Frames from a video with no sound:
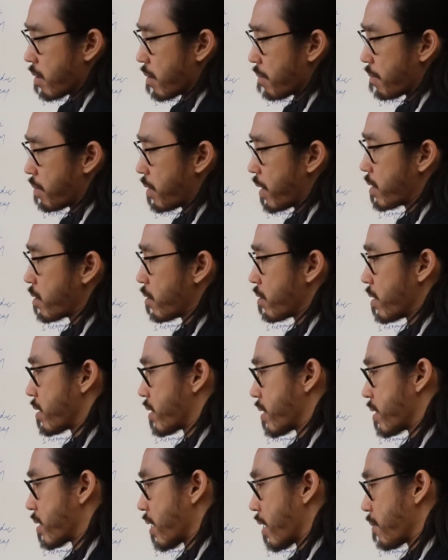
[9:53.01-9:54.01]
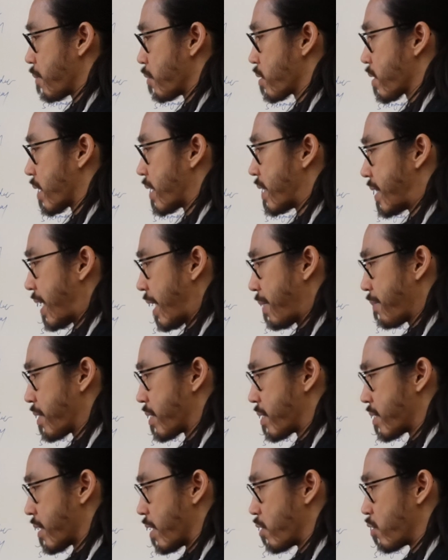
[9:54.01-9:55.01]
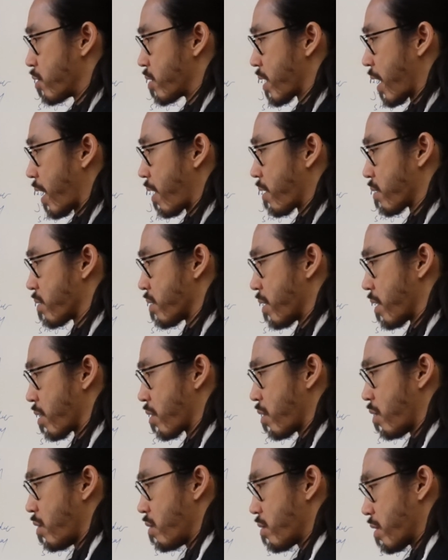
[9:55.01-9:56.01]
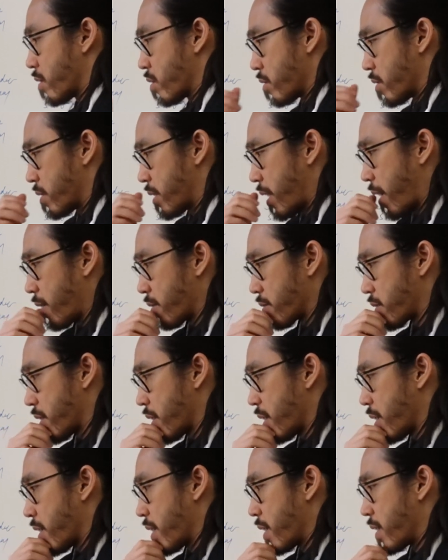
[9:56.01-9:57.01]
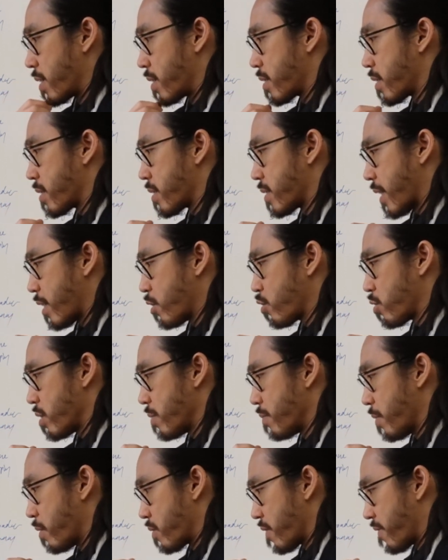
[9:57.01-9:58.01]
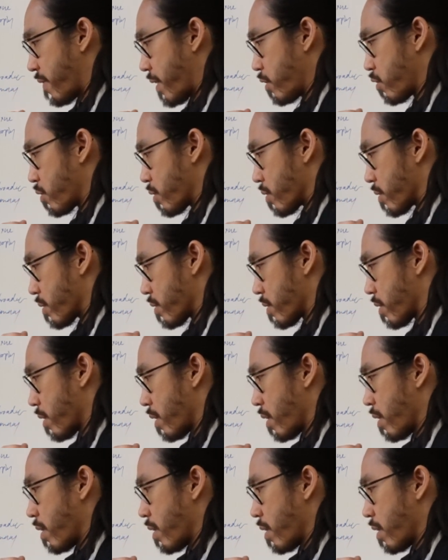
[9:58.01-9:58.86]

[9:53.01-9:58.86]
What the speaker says: Plato and his disciples condemned the sage's character and called into doubt his sagely motivations.